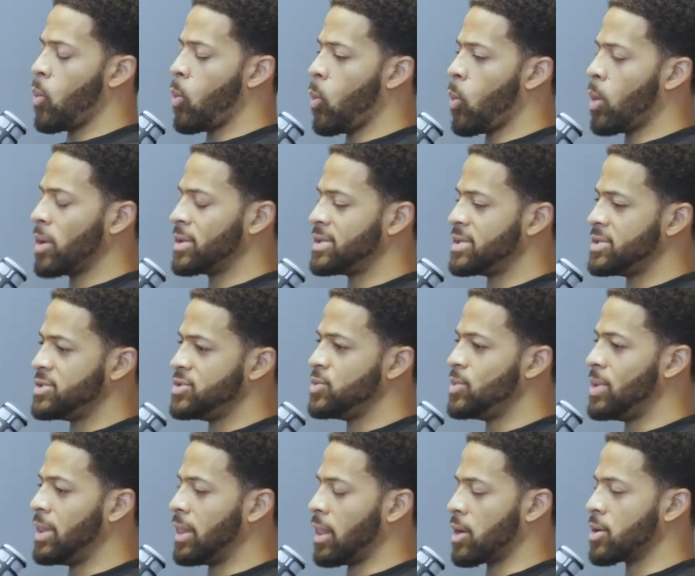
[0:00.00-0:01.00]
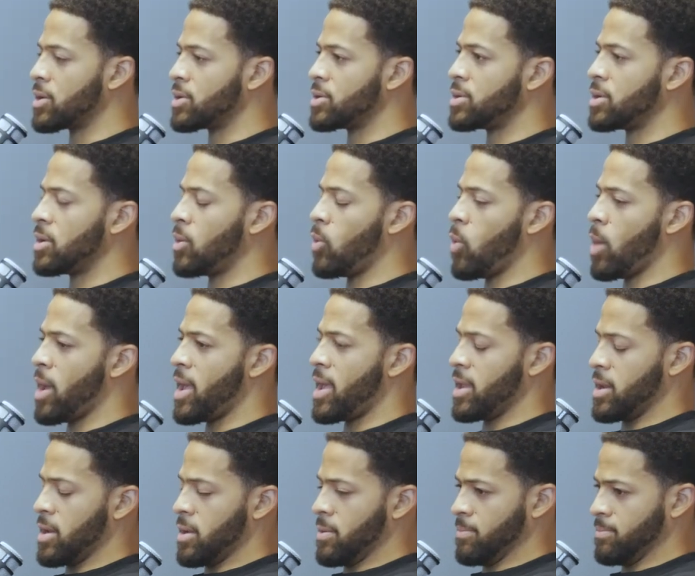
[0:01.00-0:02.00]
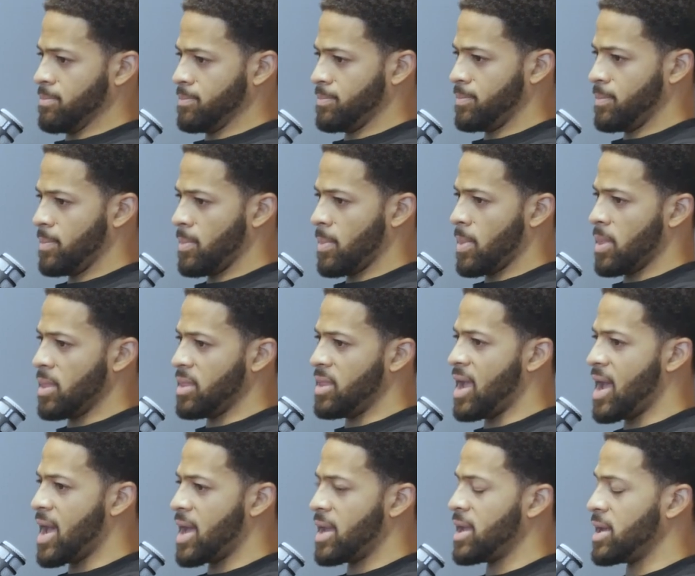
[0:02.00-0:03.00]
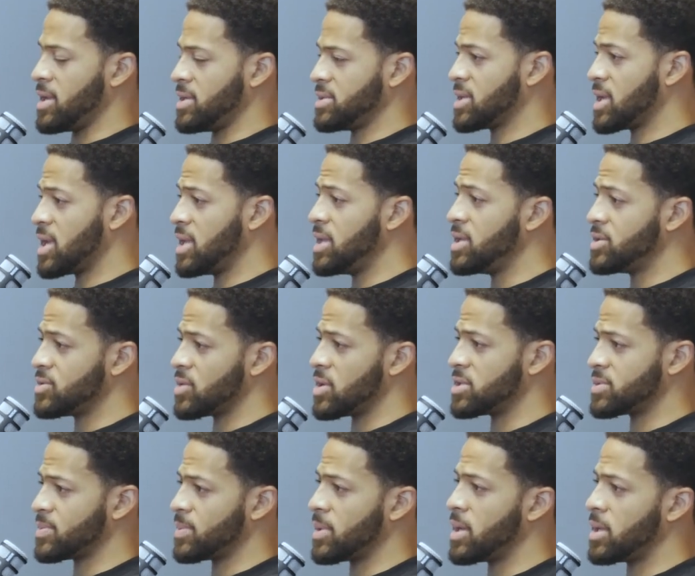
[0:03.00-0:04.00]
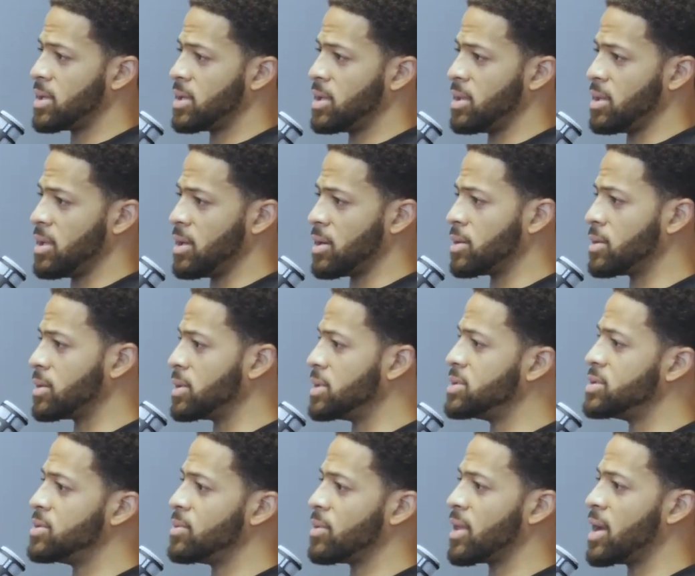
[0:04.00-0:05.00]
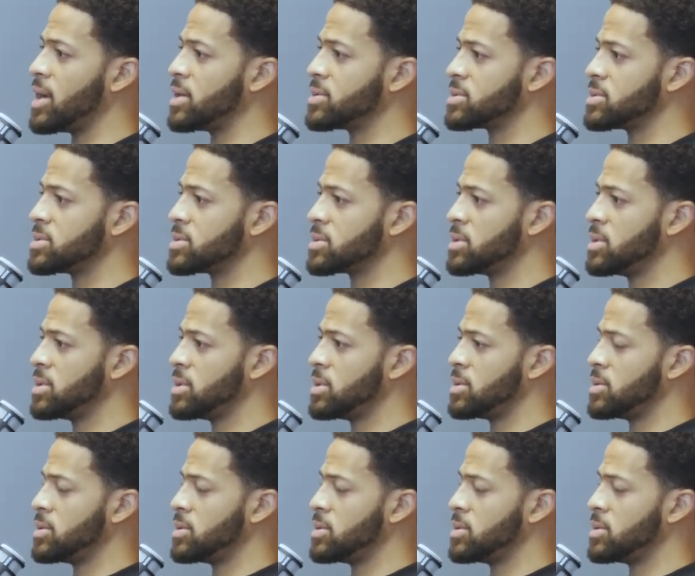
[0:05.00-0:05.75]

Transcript: What did you learn when dad had his kidney transplant in the early 2000s? Mm.